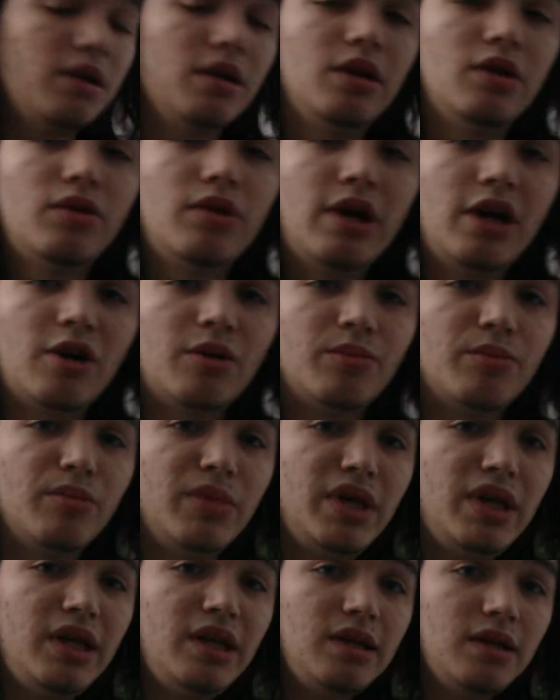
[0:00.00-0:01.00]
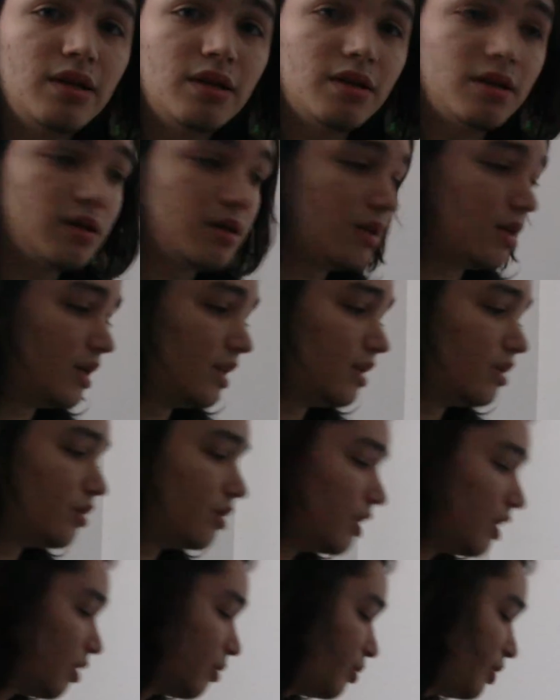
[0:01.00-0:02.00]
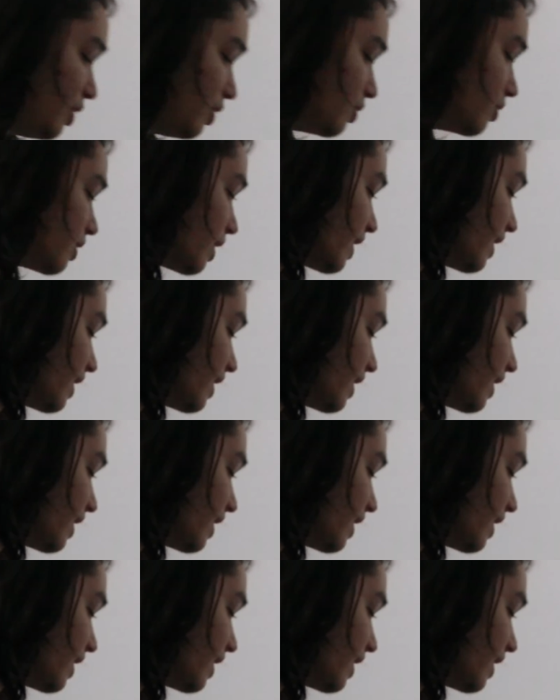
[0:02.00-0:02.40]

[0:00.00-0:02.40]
It will help me, and it will help you,